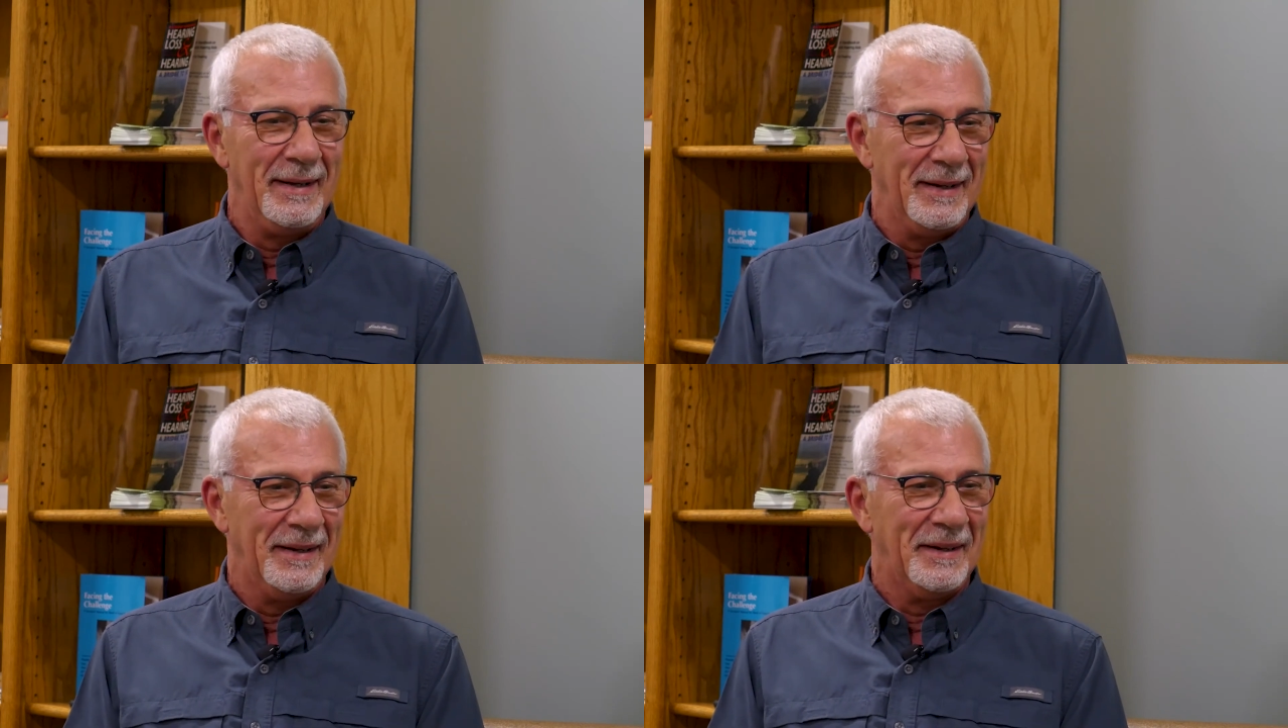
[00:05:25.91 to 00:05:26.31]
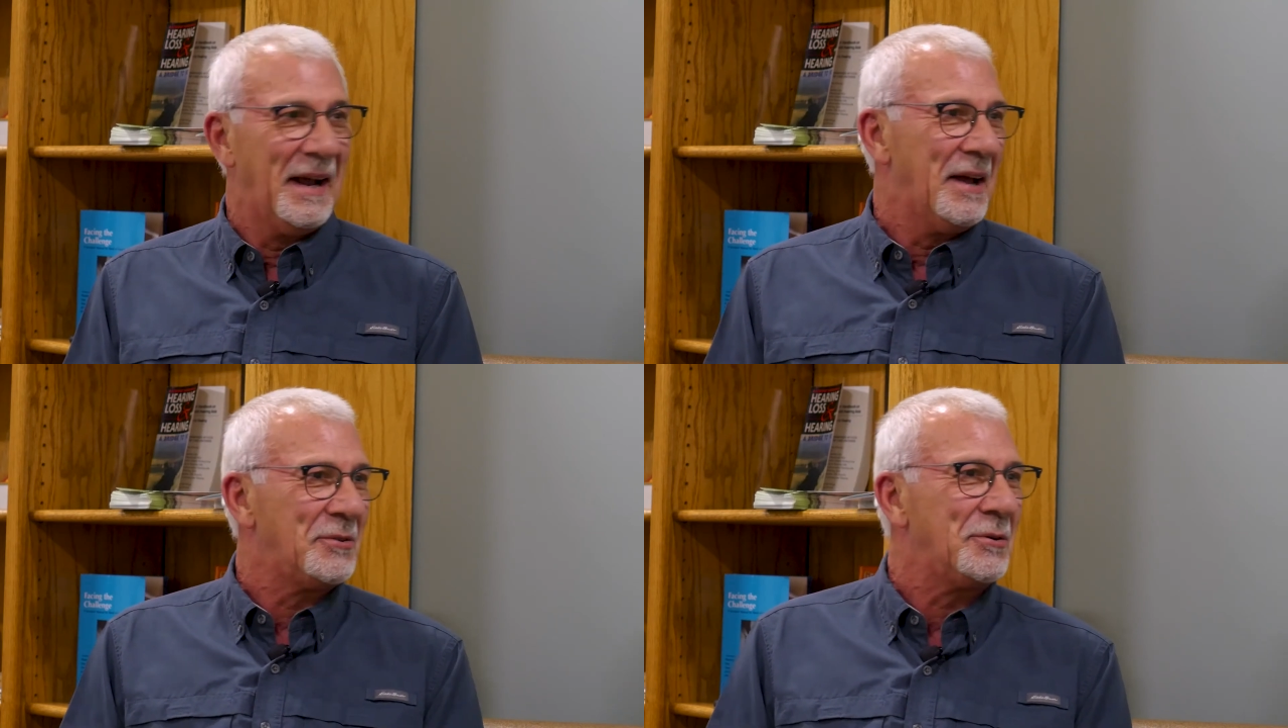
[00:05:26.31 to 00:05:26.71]
uh,
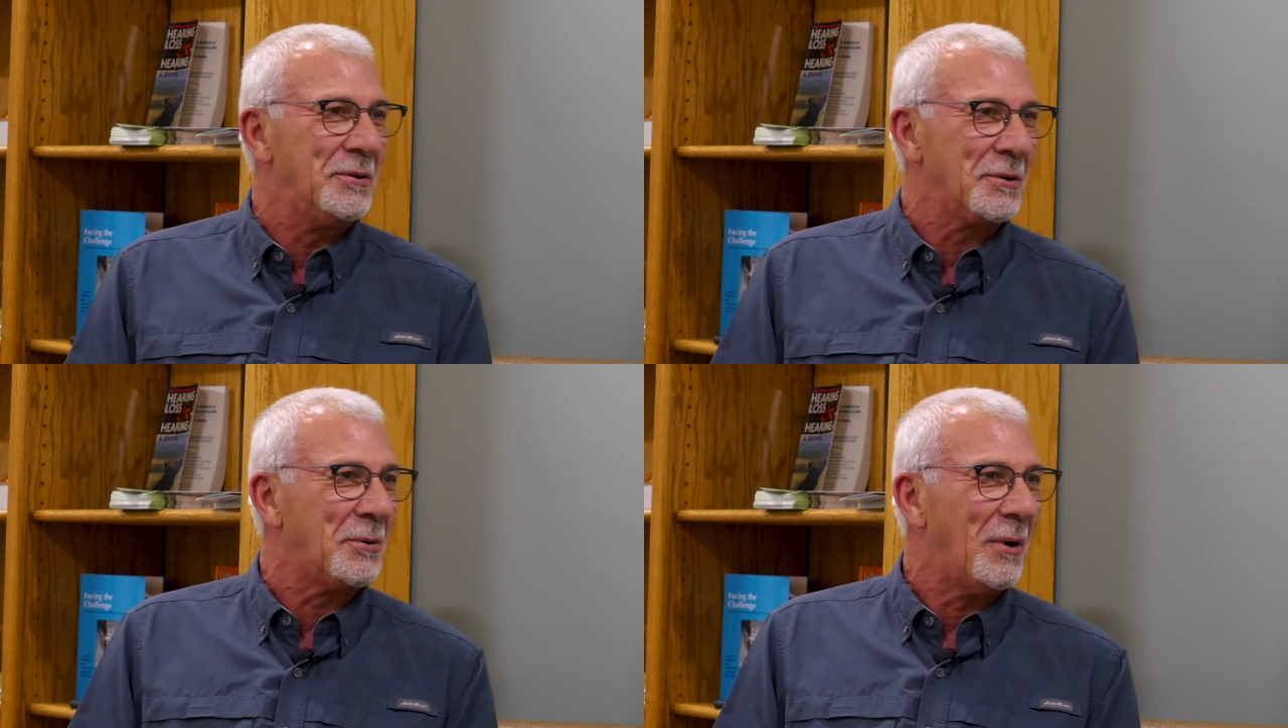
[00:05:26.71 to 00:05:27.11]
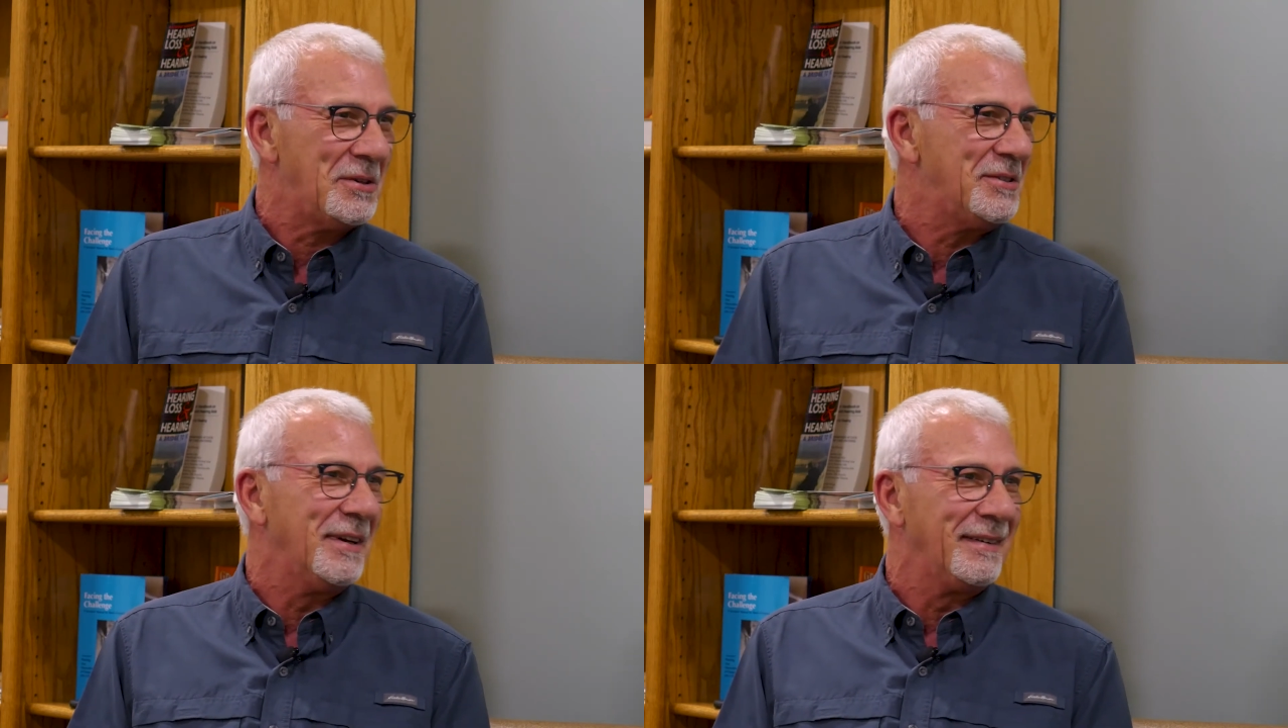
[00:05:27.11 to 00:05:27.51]
answer your
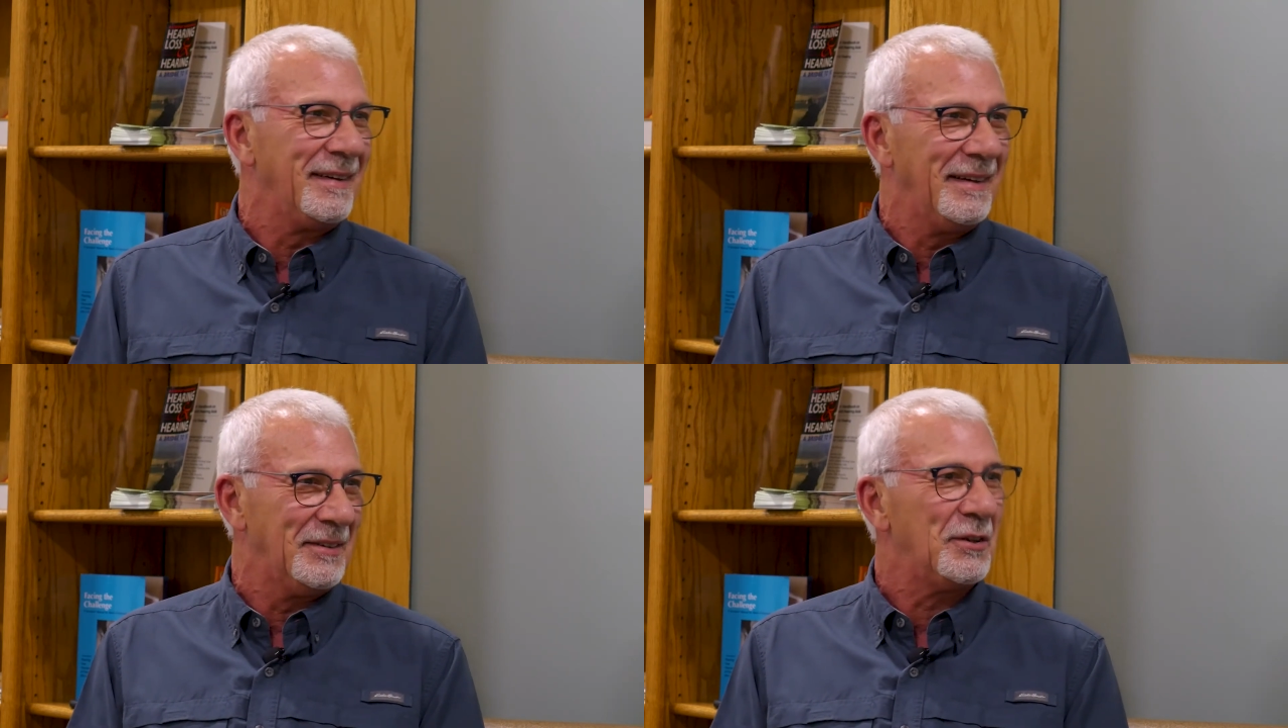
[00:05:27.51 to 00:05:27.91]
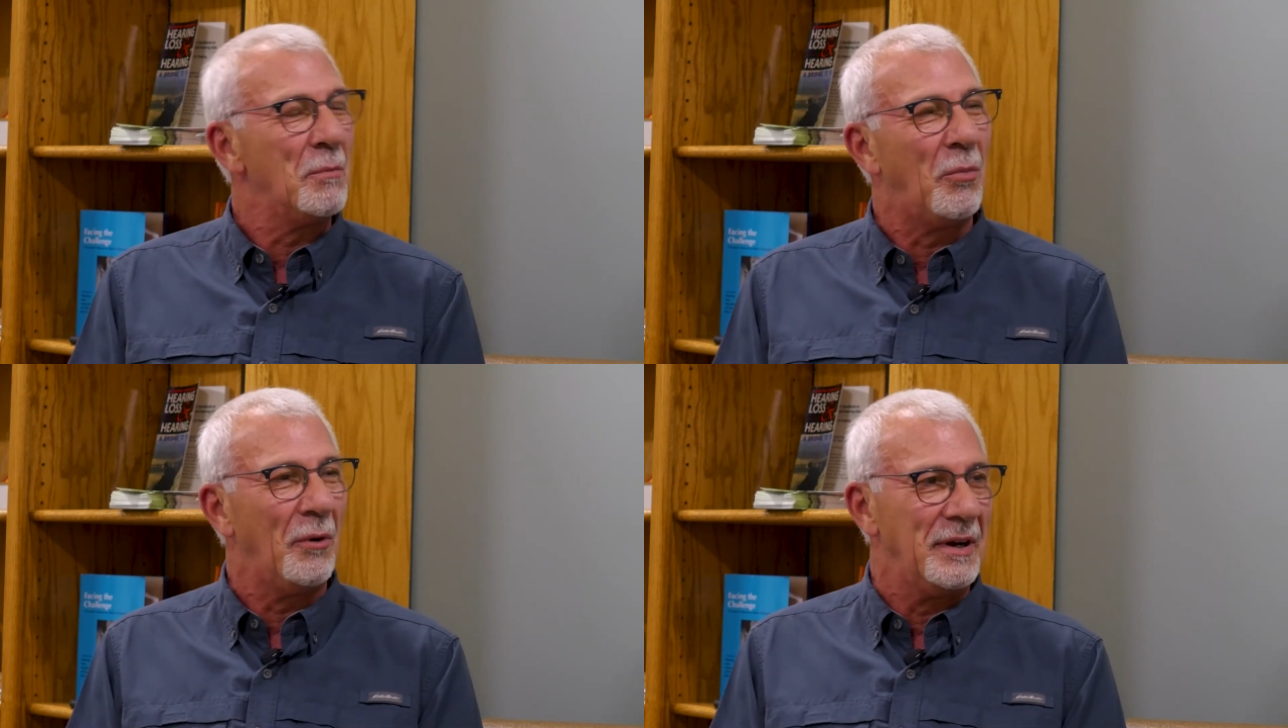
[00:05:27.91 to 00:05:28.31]
question at
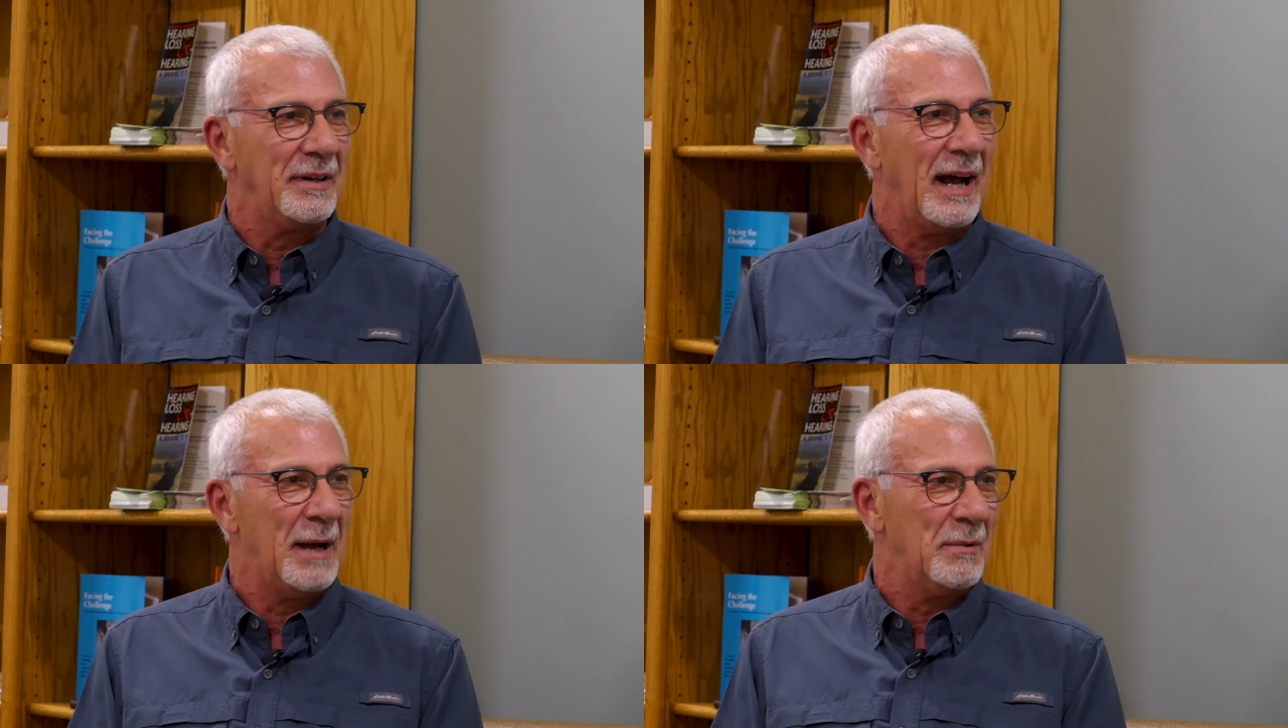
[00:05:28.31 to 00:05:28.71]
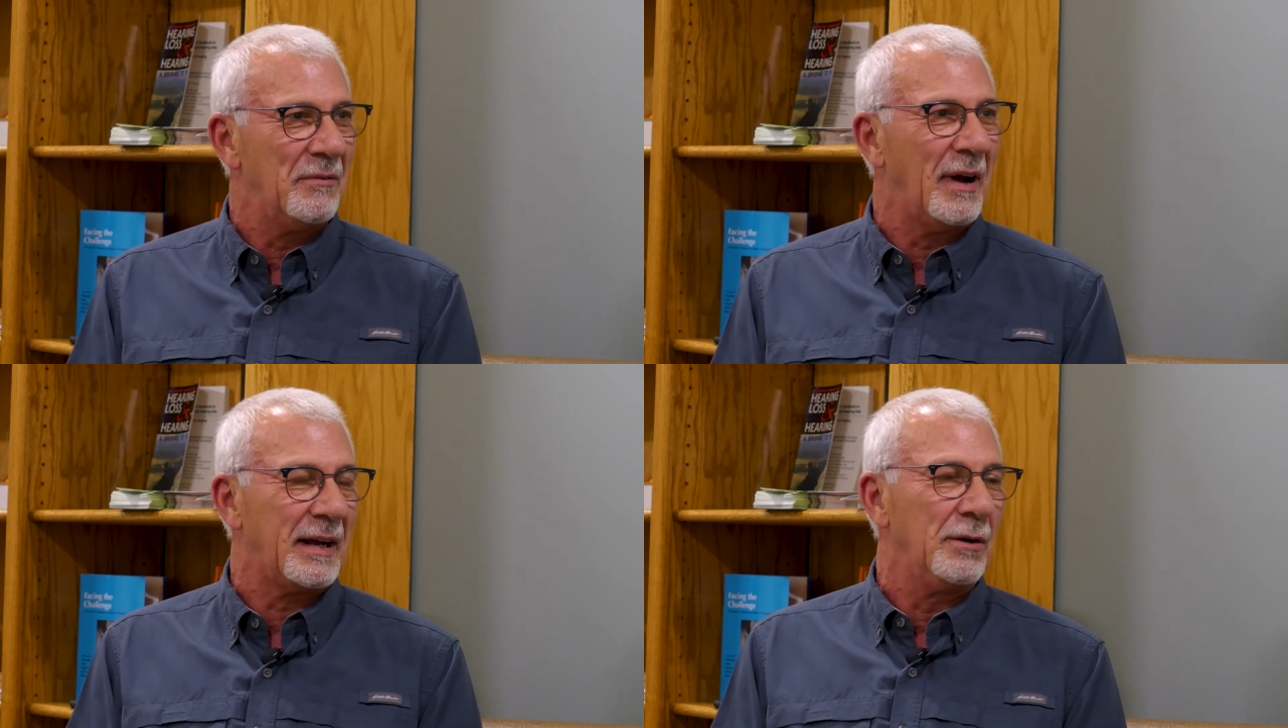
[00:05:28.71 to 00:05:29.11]
some point in time
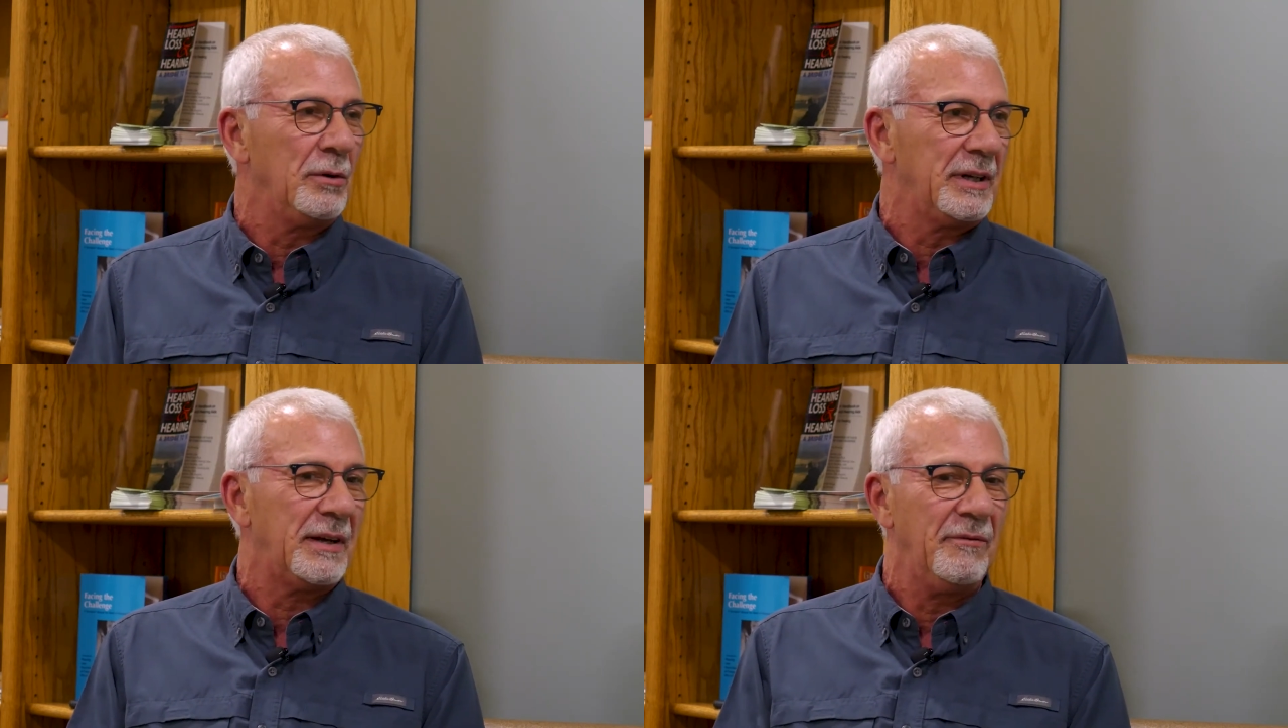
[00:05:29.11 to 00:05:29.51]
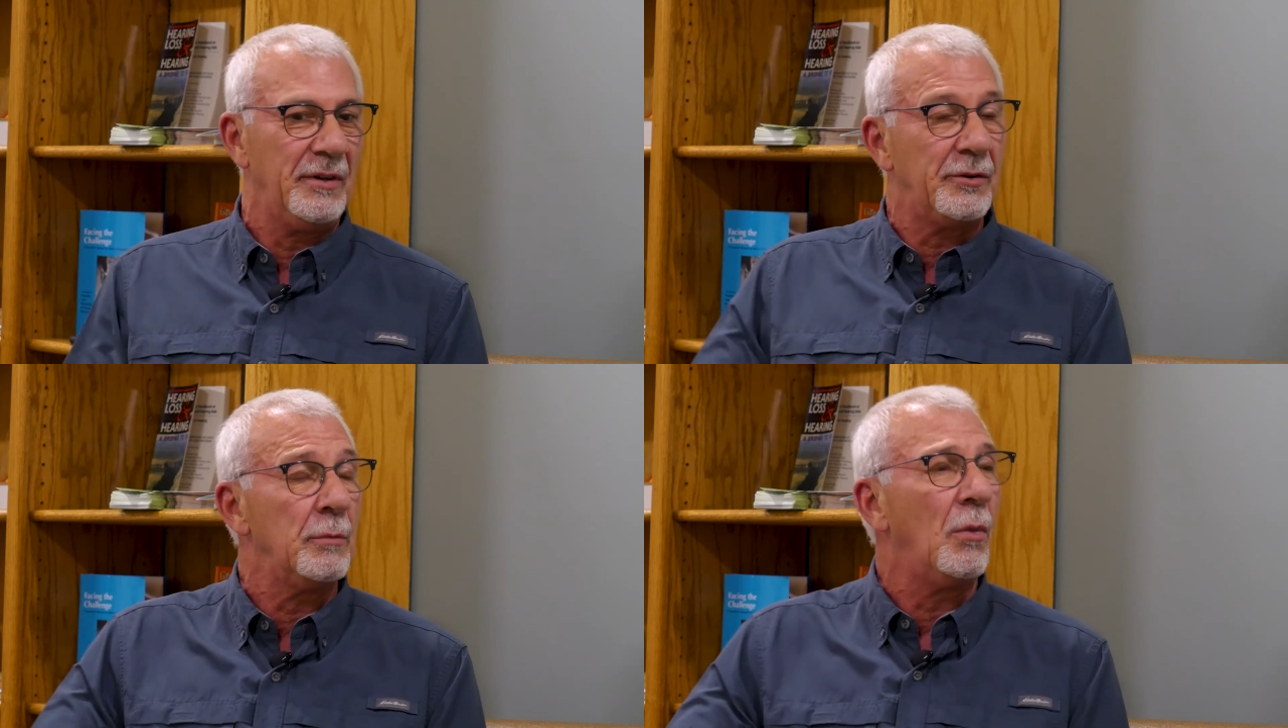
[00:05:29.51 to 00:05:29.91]
if I can only
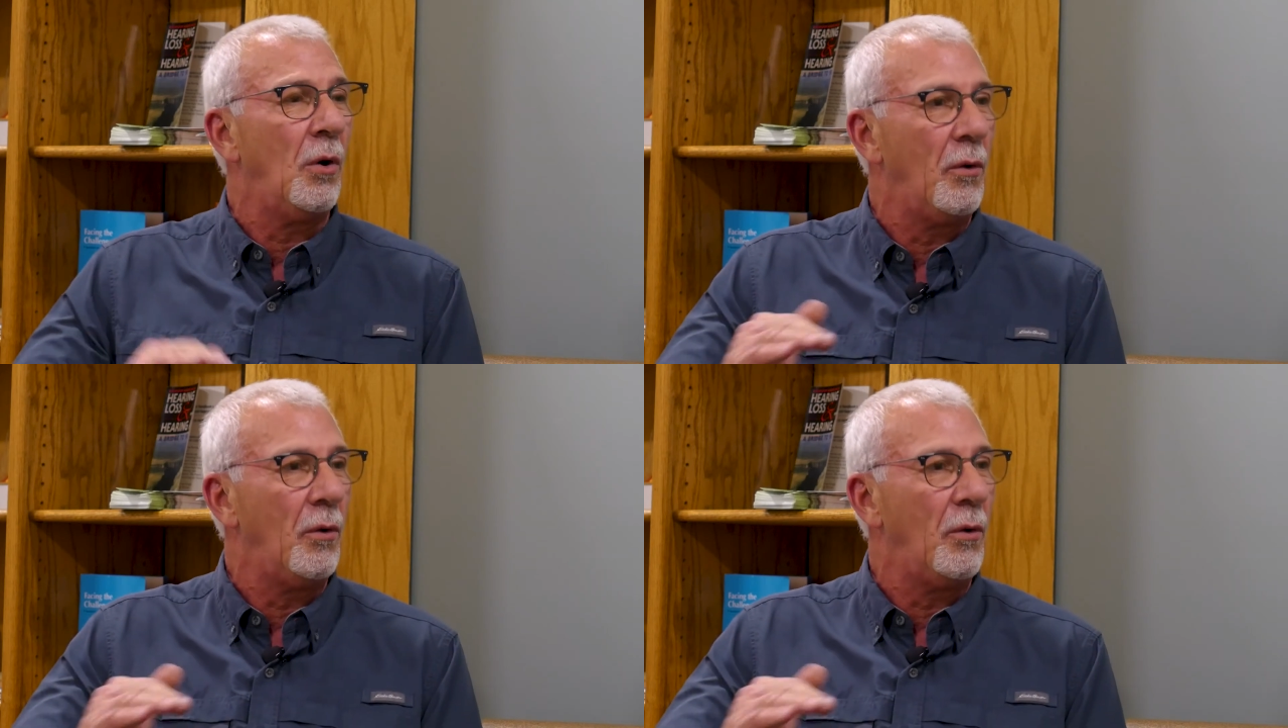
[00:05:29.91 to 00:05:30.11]
convince him